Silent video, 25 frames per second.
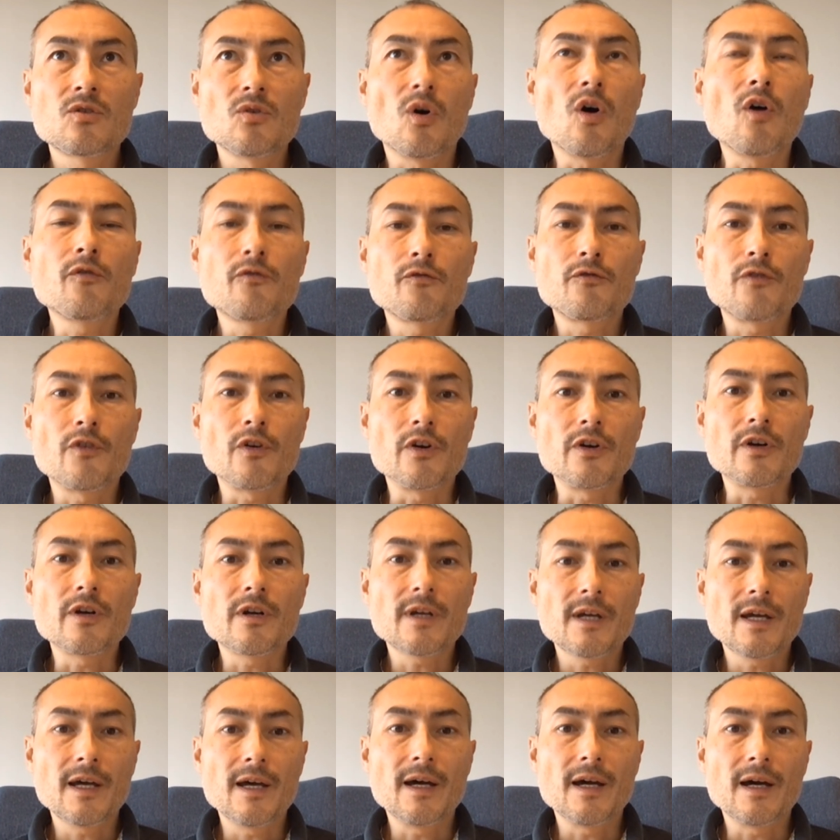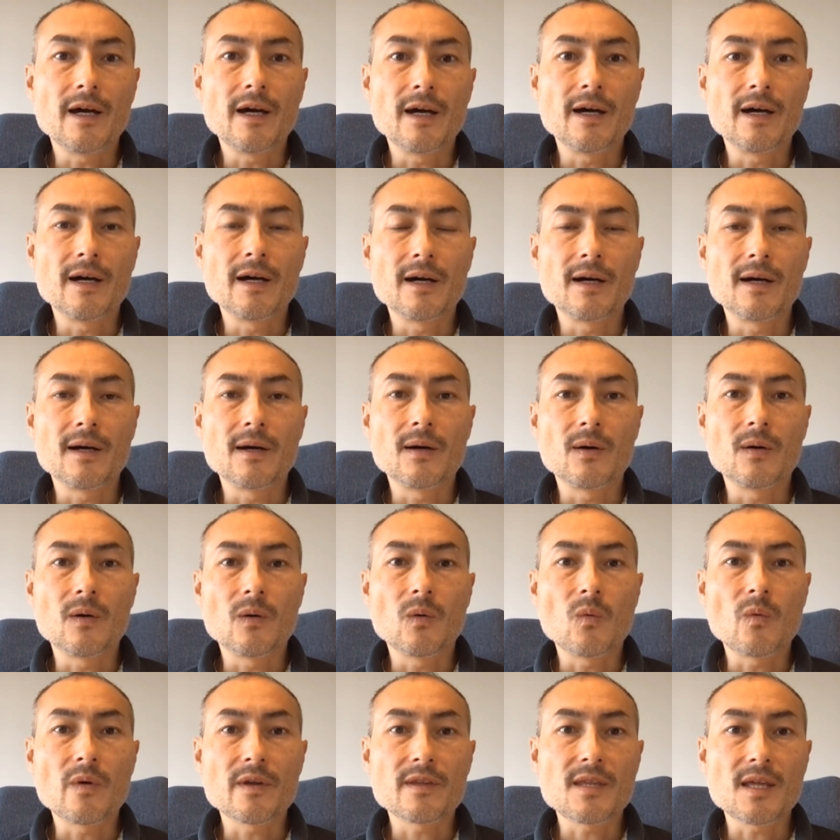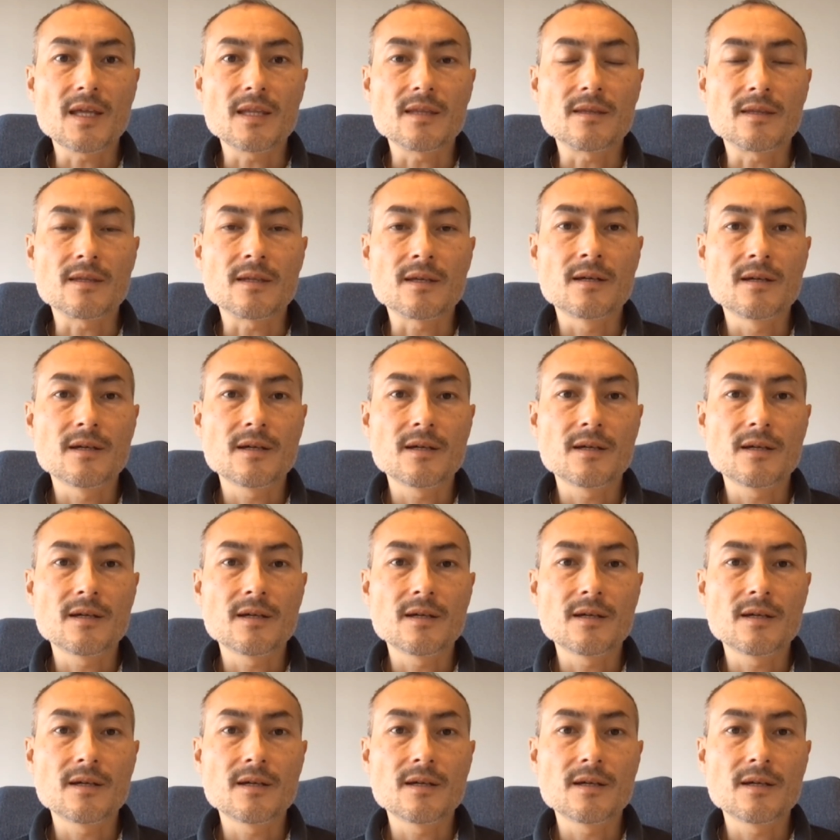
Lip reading: to offer within